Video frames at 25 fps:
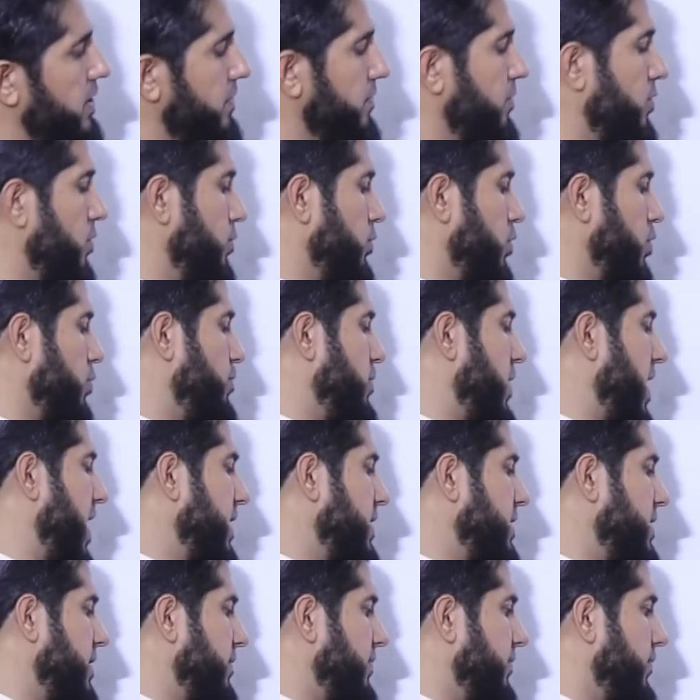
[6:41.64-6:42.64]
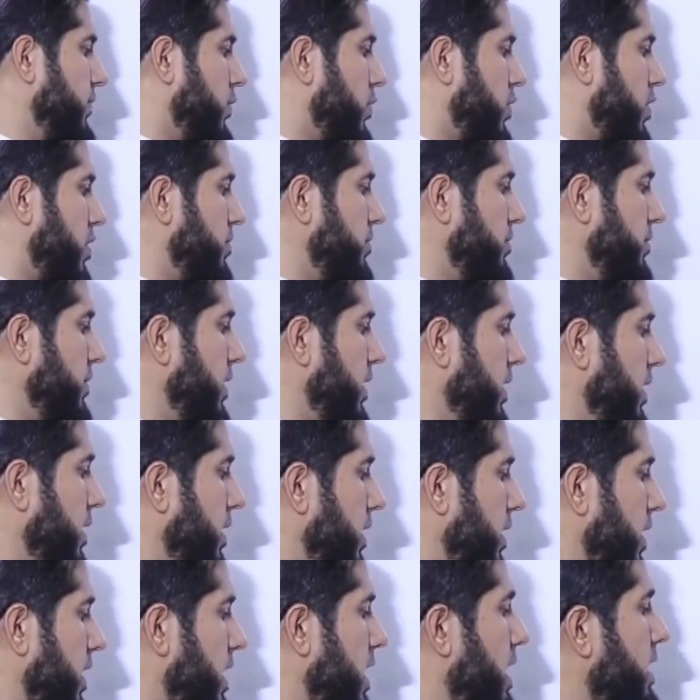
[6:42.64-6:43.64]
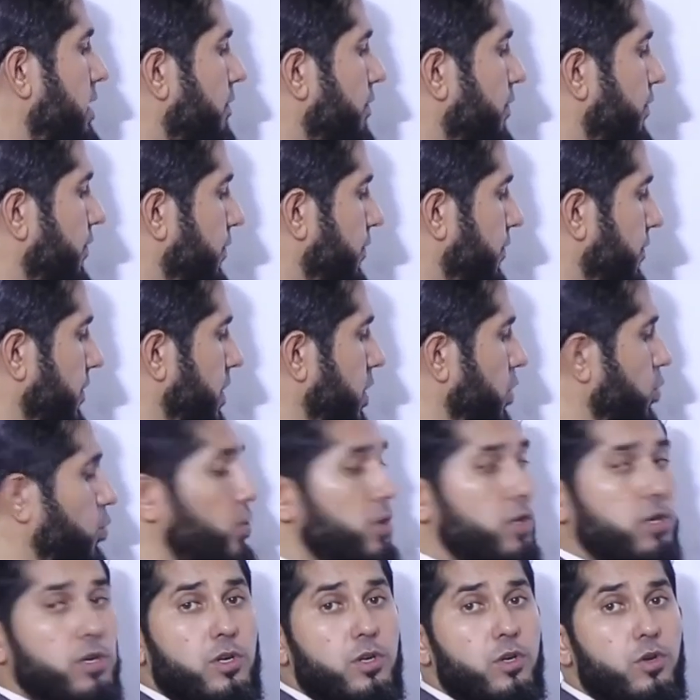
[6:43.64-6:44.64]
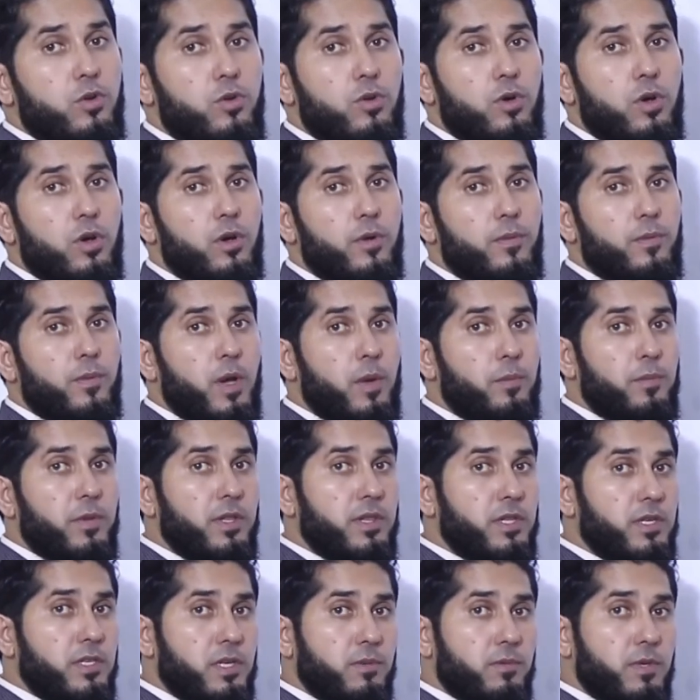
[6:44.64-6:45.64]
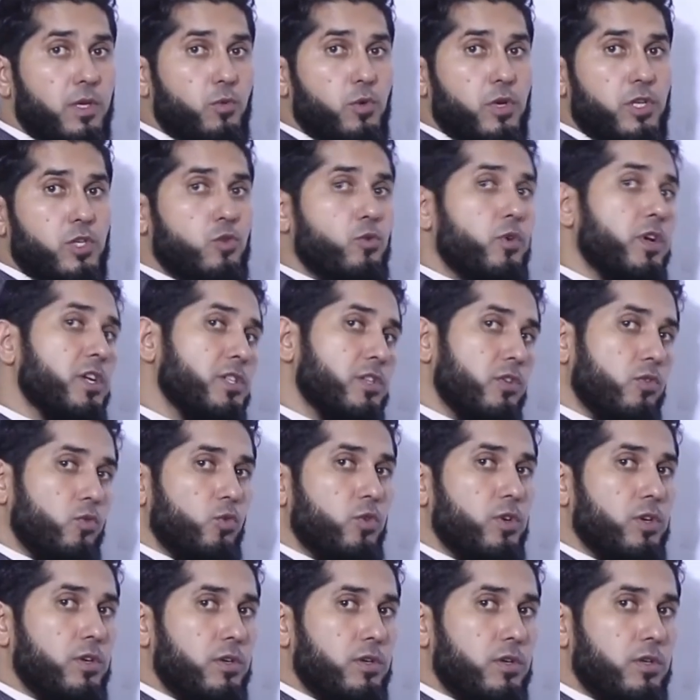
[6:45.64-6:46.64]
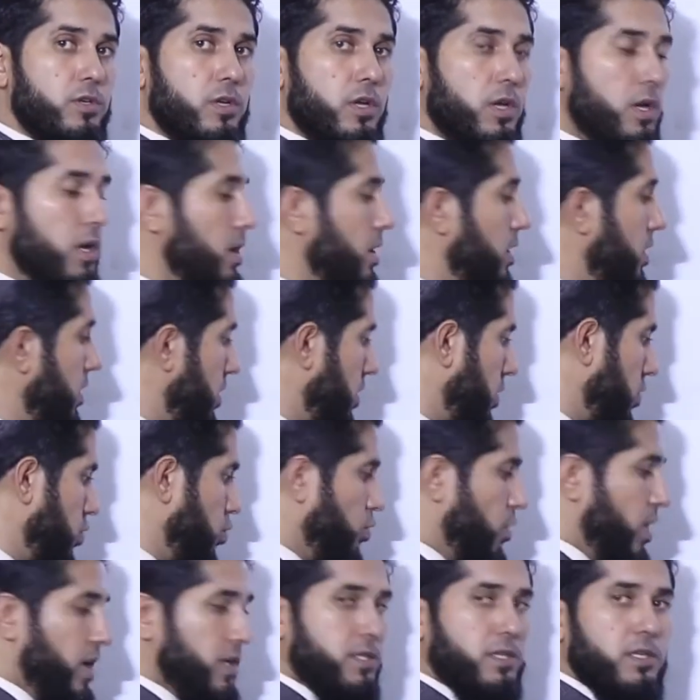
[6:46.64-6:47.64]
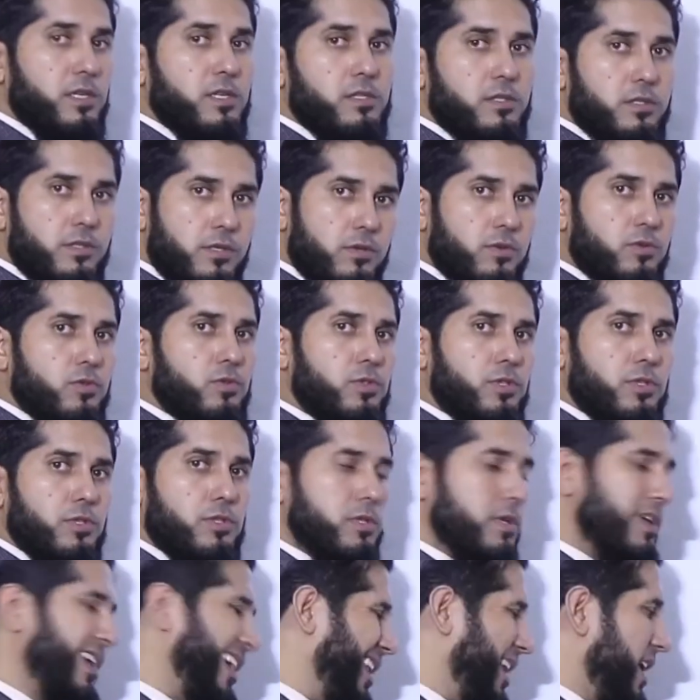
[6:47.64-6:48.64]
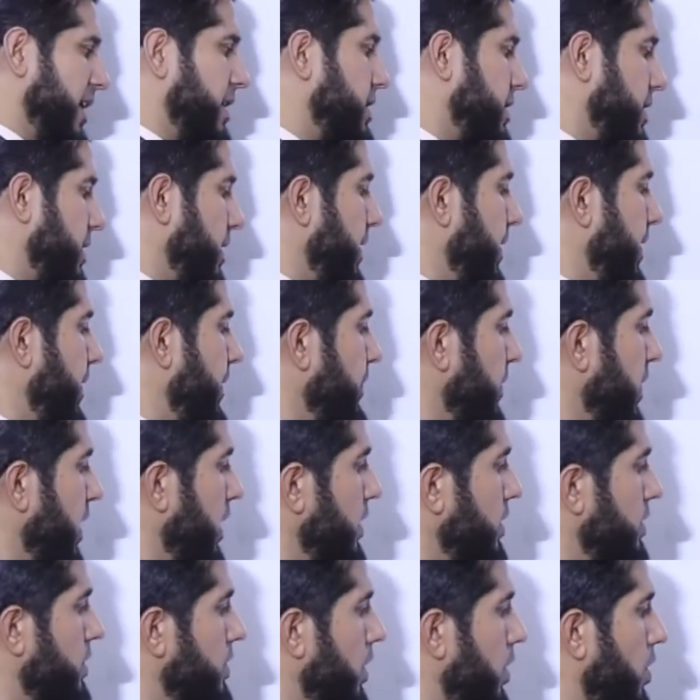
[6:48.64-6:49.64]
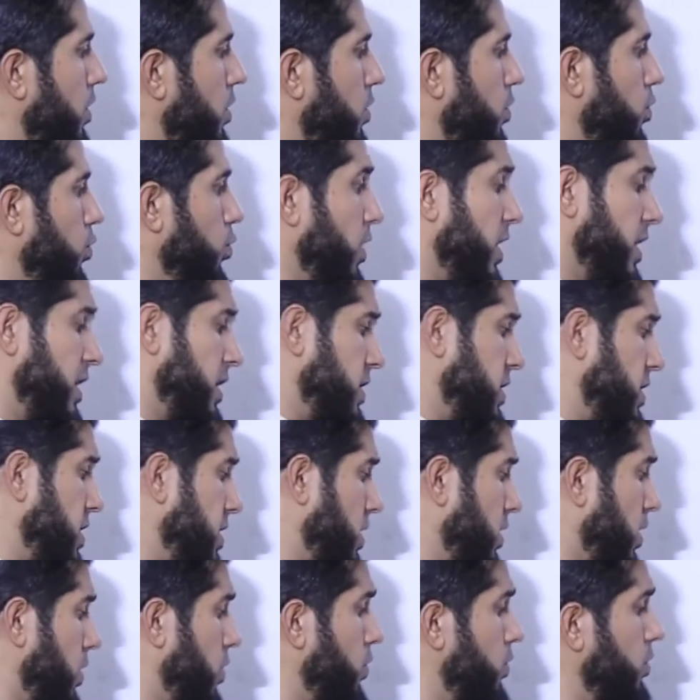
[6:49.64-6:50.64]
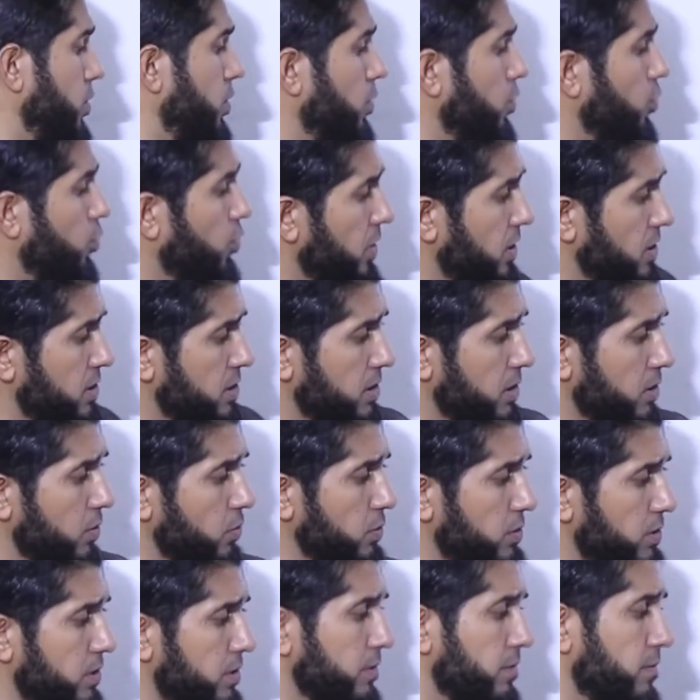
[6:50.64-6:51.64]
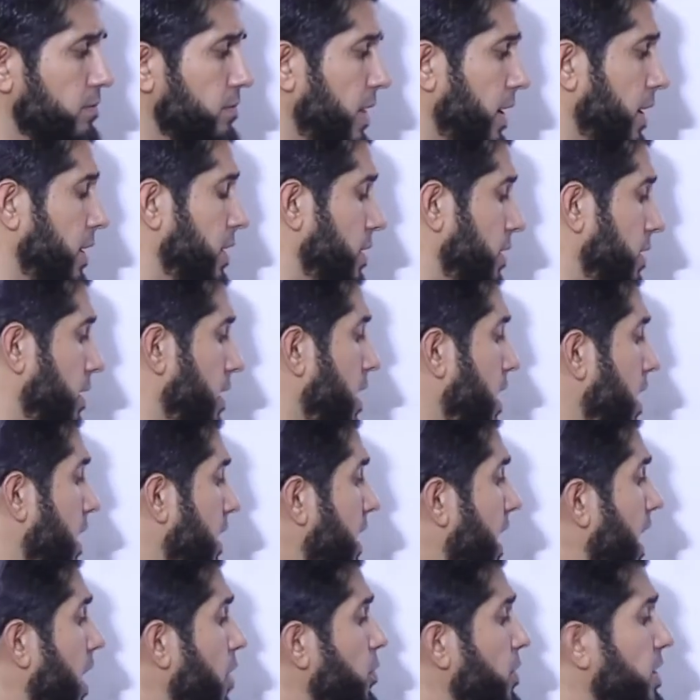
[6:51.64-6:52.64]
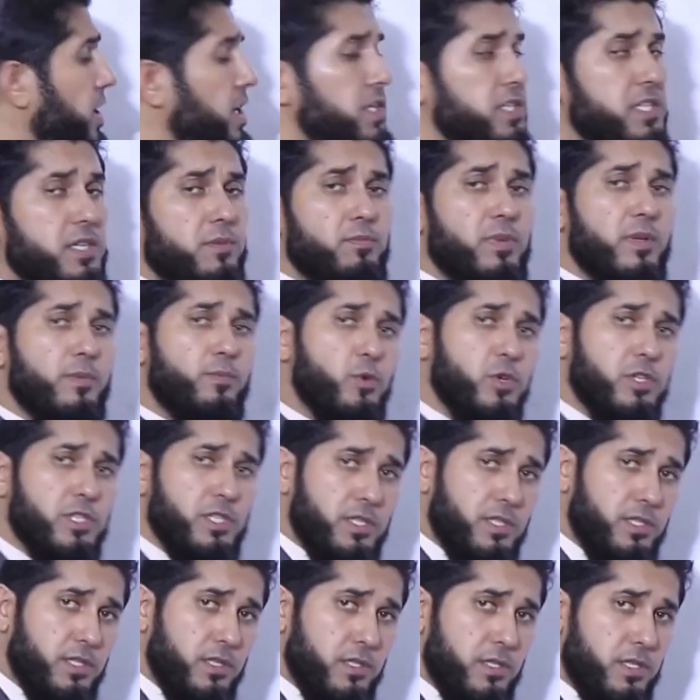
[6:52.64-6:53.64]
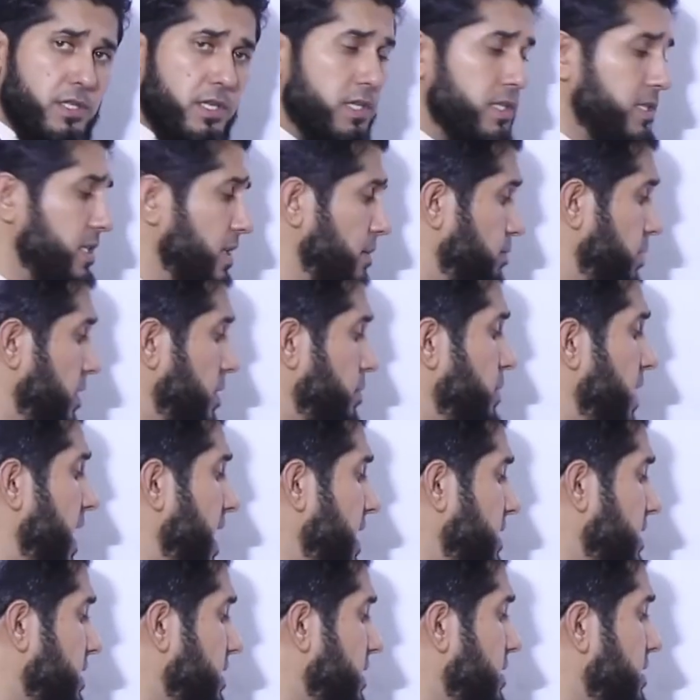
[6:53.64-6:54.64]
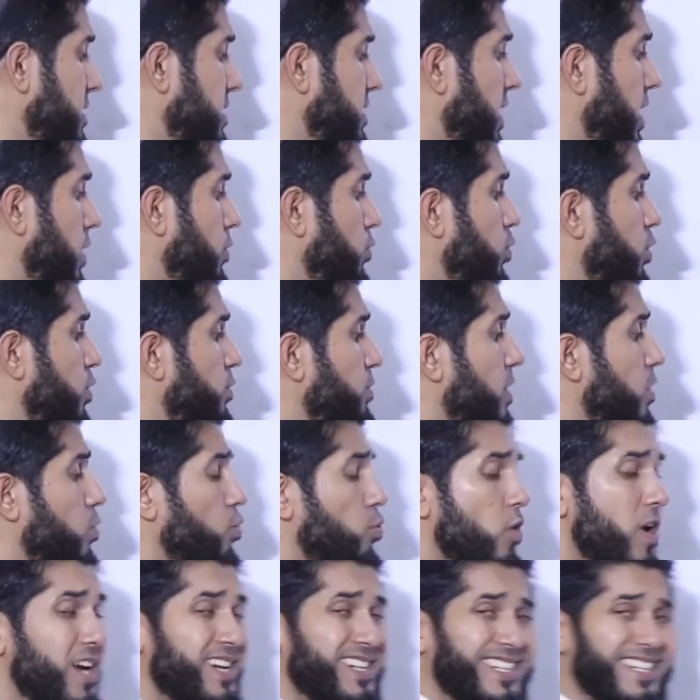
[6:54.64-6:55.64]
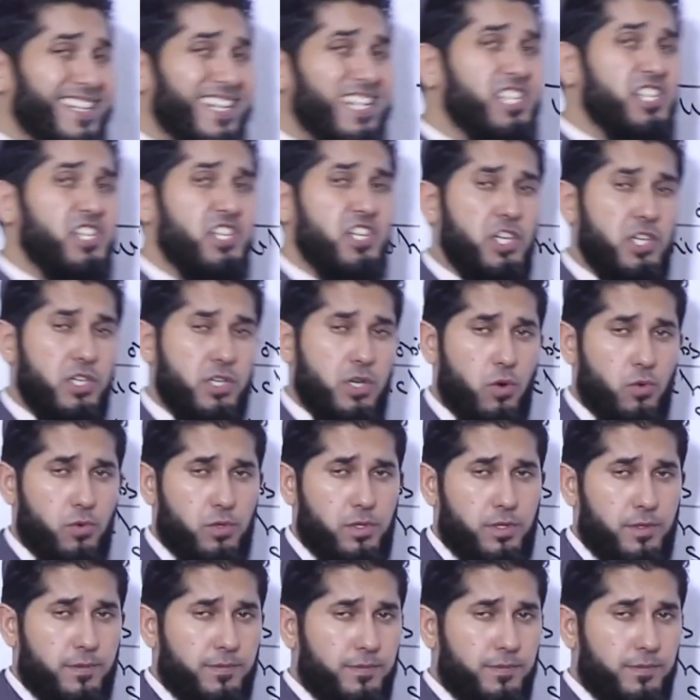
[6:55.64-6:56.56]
form to passive form if the word, the WH question word, what is used in it. So what does she cook? What is cooked by her? Now it is simple present tense. In simple past tense, it would be what did she cook?